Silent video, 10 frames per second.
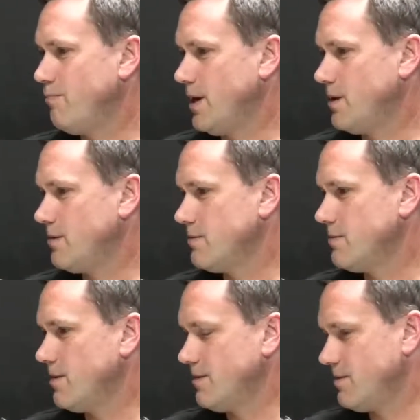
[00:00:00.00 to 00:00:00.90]
But
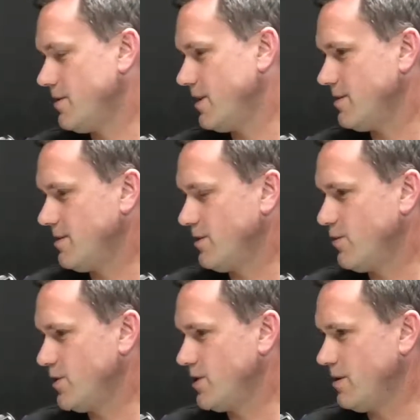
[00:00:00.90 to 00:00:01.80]
to answer your
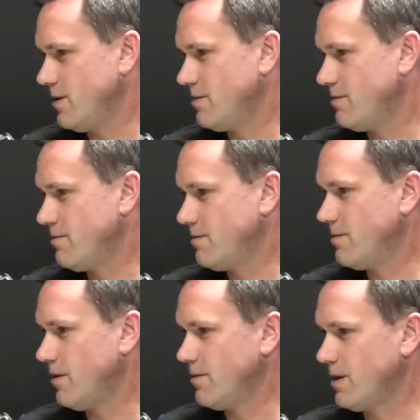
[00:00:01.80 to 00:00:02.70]
question, I
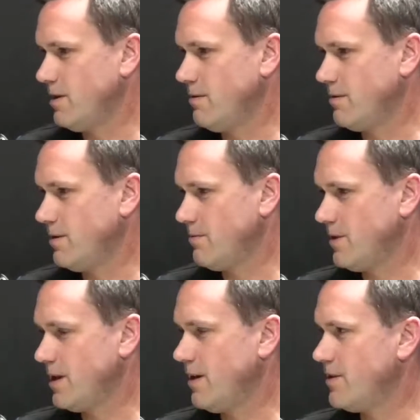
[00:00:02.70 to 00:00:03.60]
don't think you can
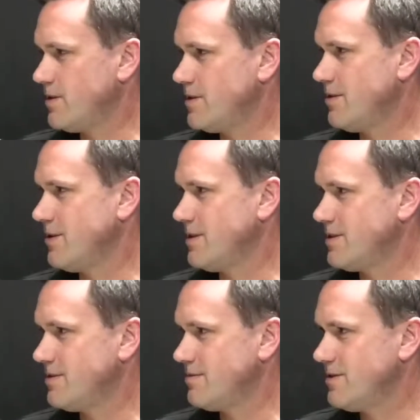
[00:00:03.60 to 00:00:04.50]
really have a
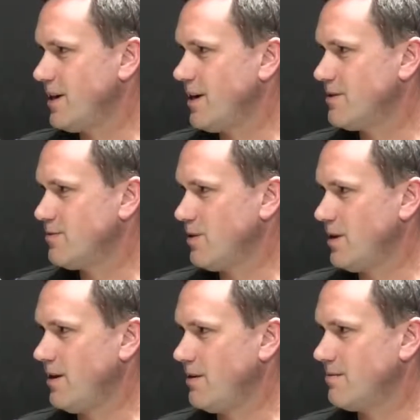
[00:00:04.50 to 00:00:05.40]
serious chance
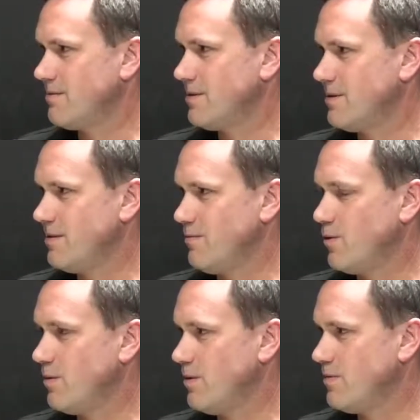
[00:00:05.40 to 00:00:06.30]
without a
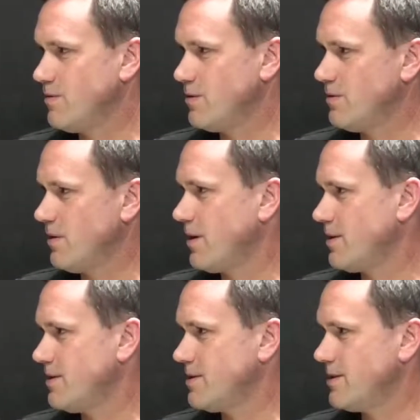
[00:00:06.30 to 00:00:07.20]
form of tool
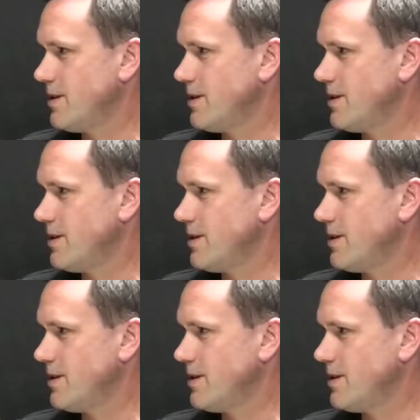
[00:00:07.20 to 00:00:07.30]
like this.